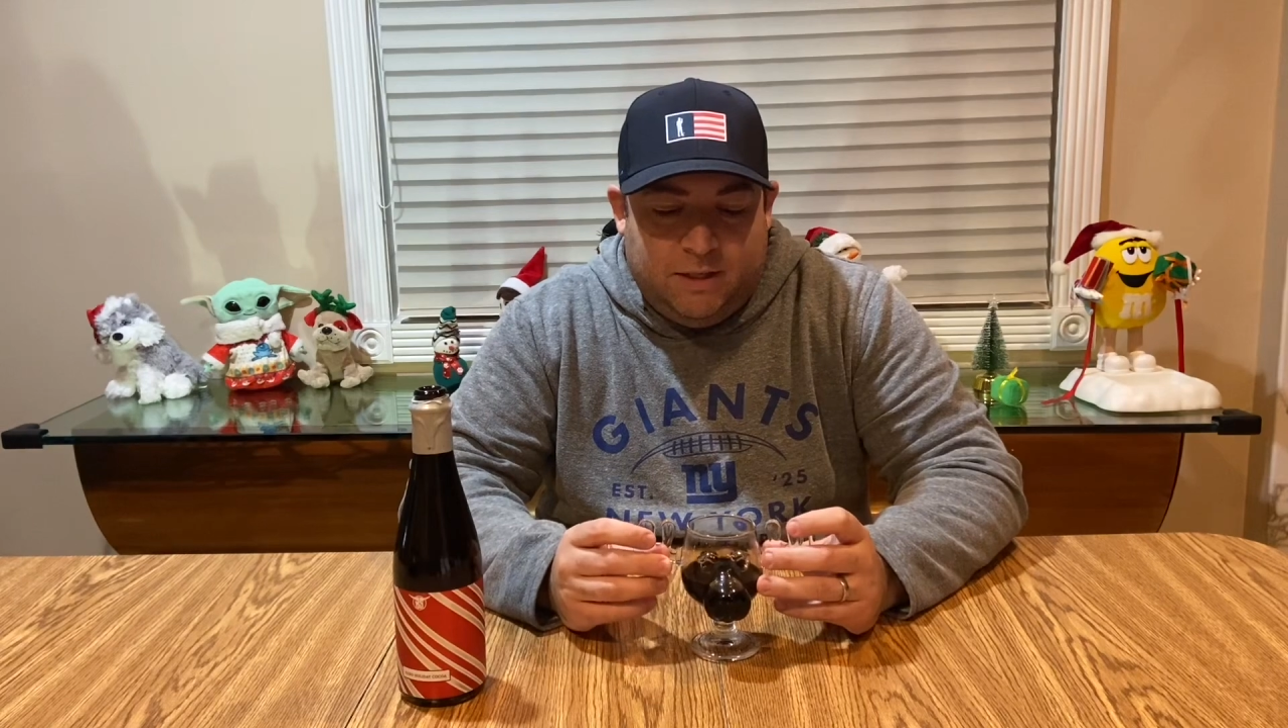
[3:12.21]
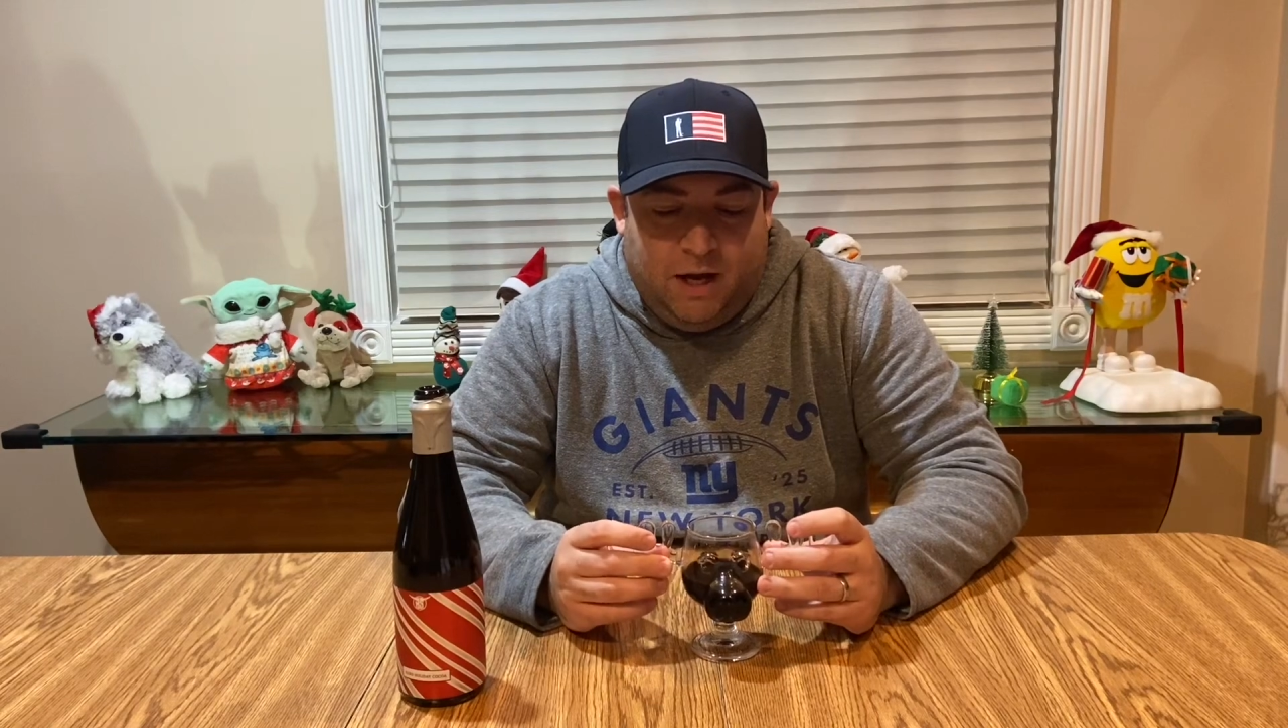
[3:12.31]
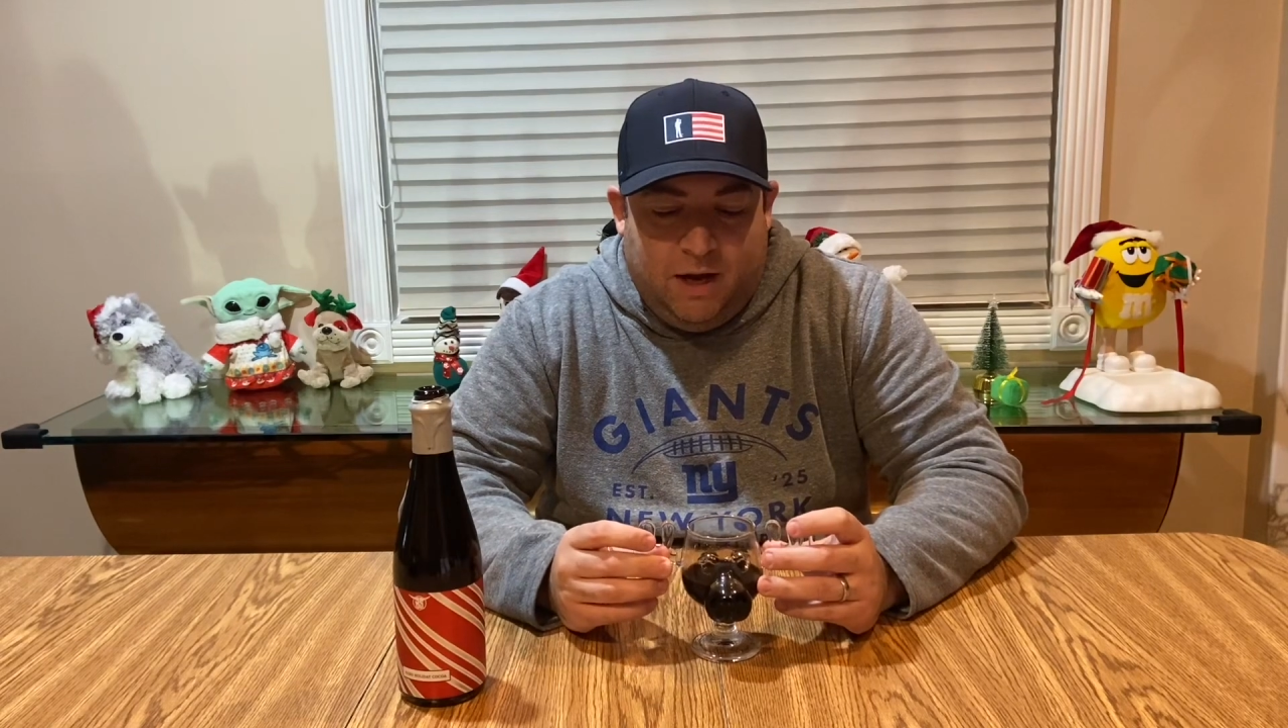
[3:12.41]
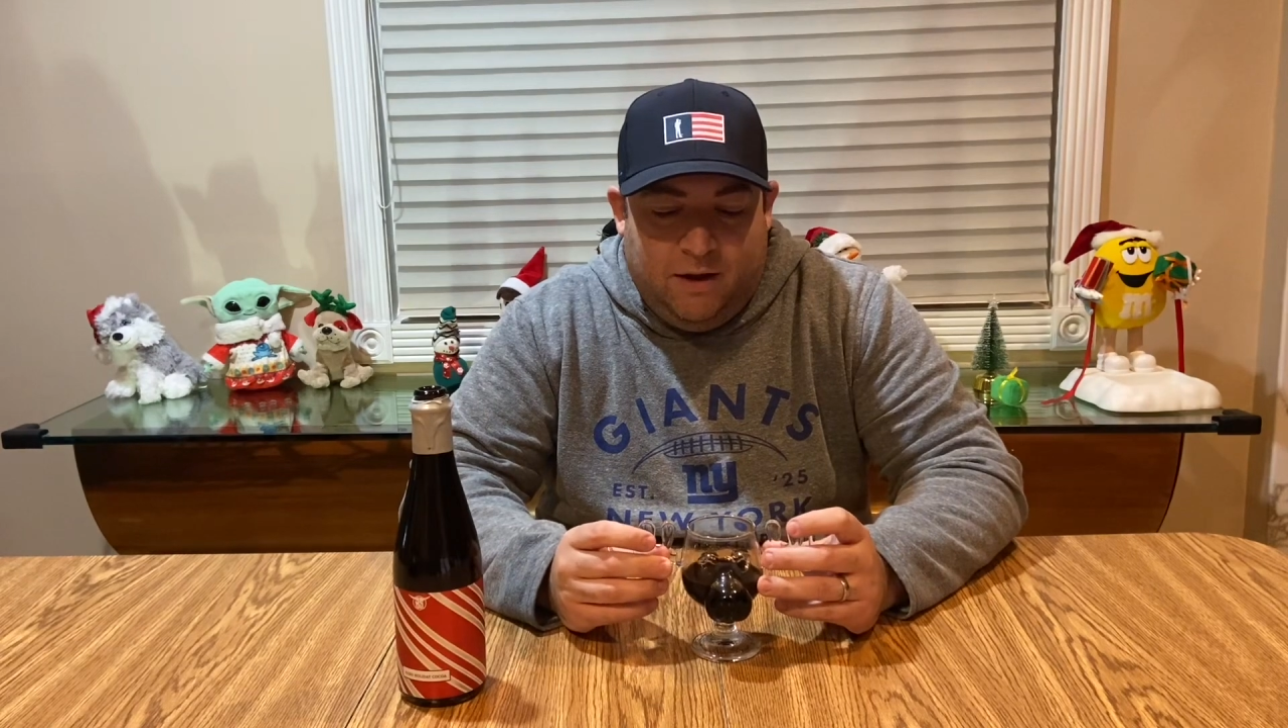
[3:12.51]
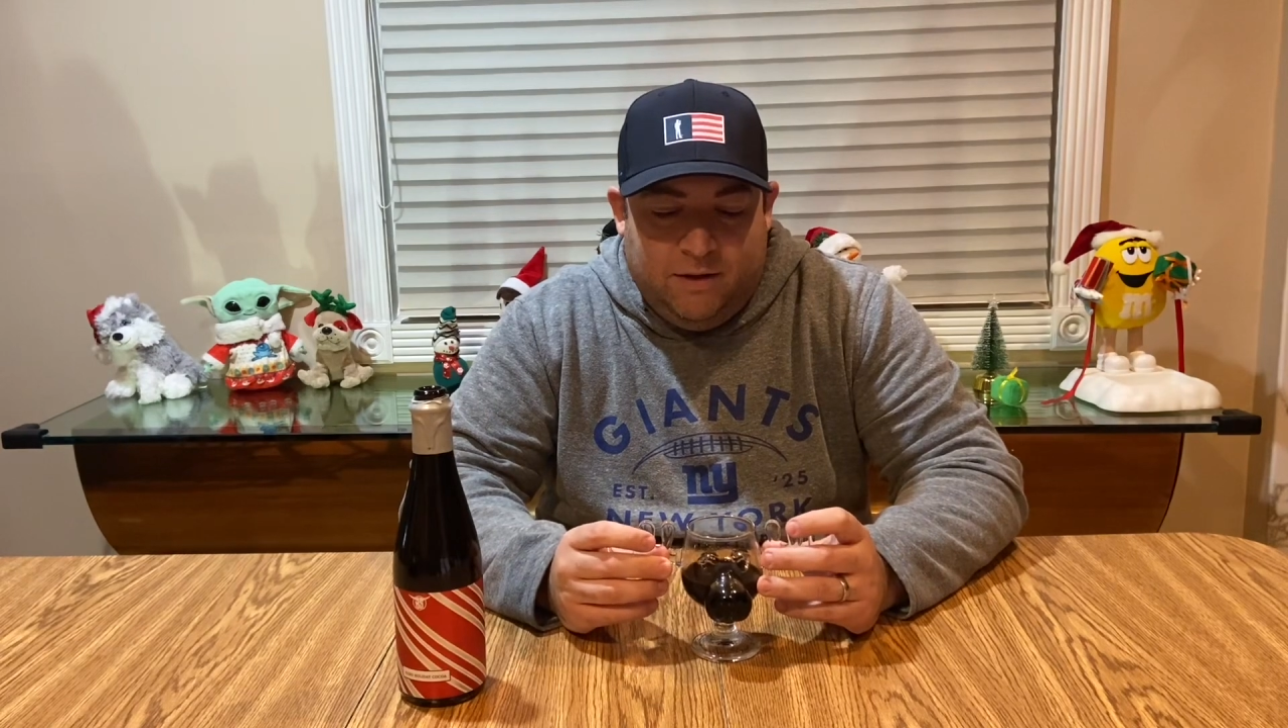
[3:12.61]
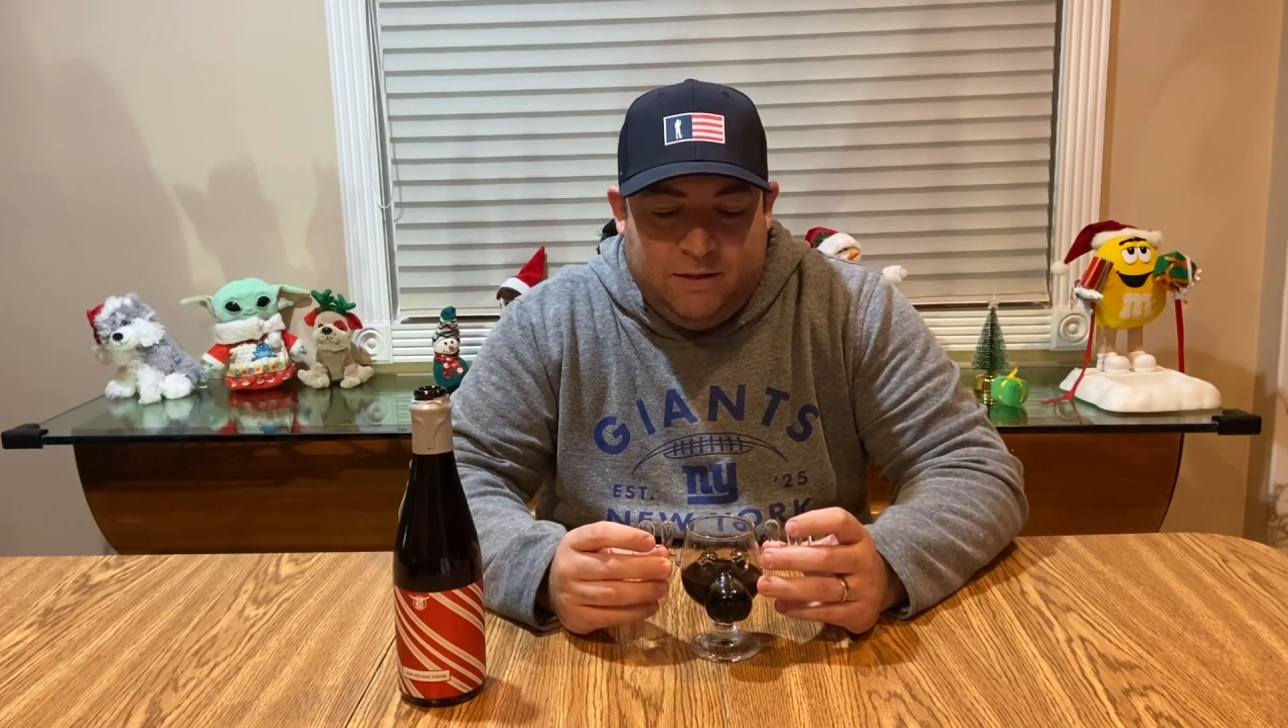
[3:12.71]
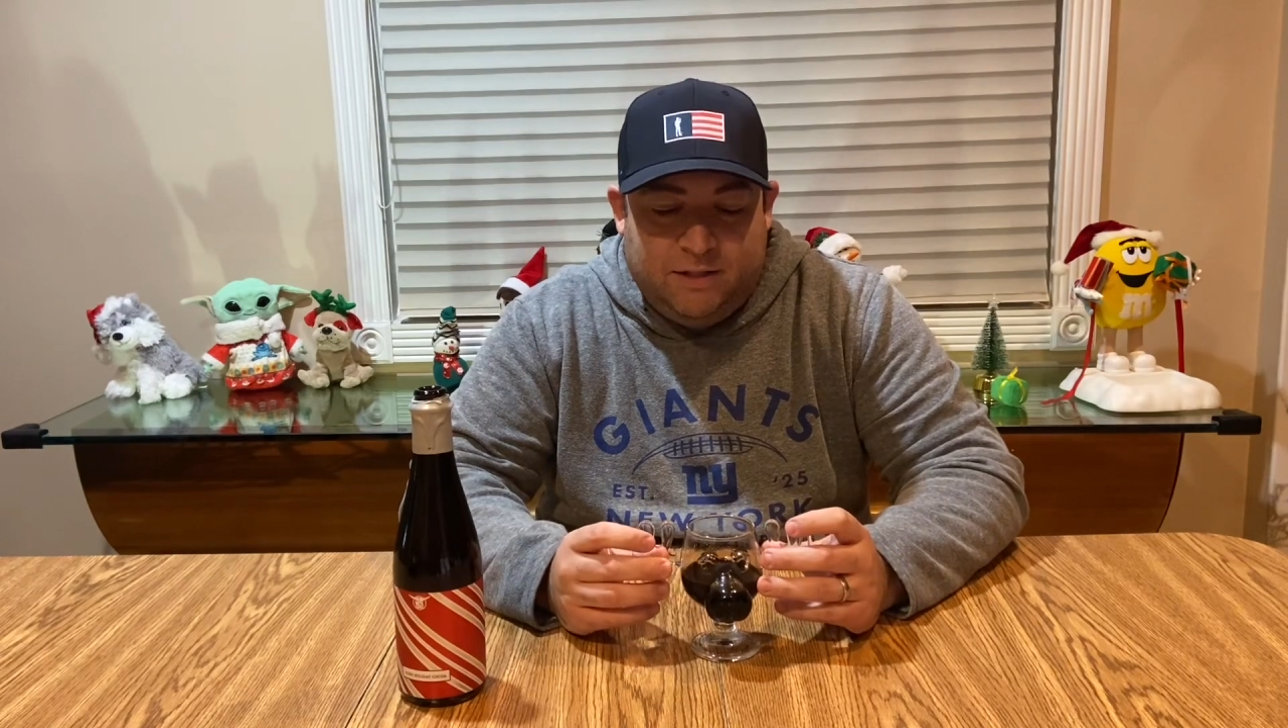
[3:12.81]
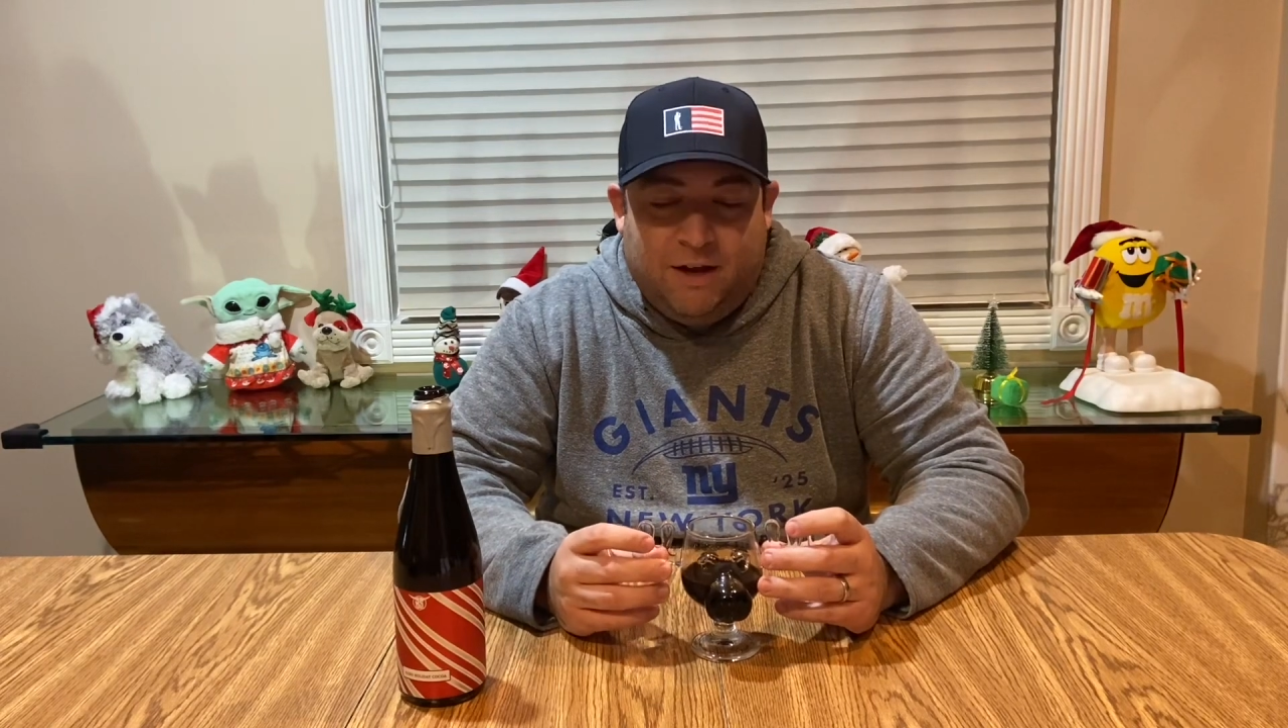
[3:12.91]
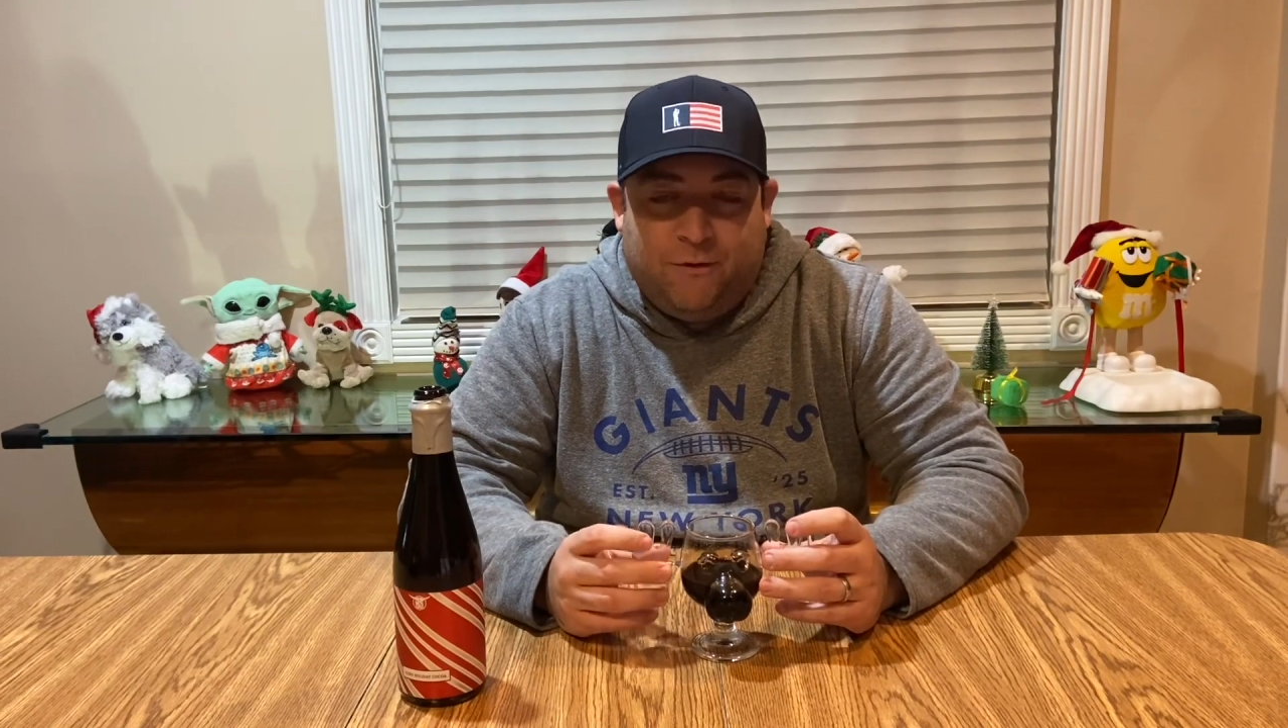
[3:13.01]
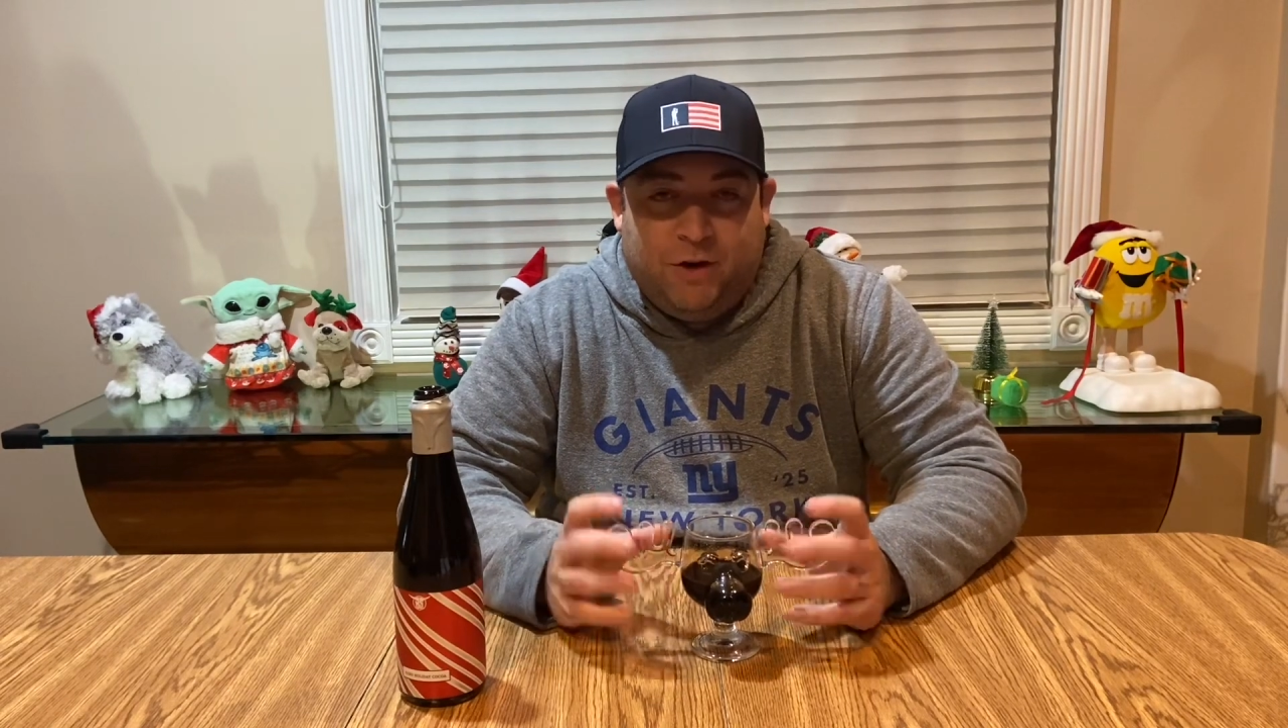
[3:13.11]

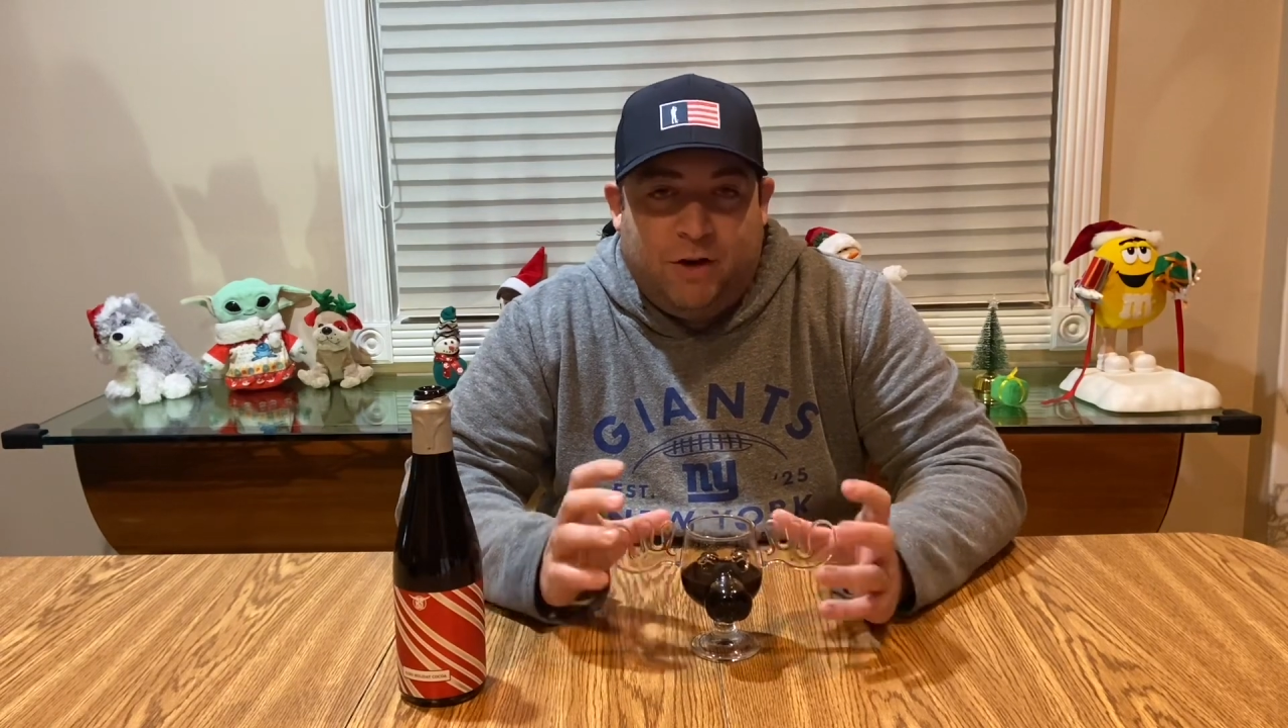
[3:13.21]
definitely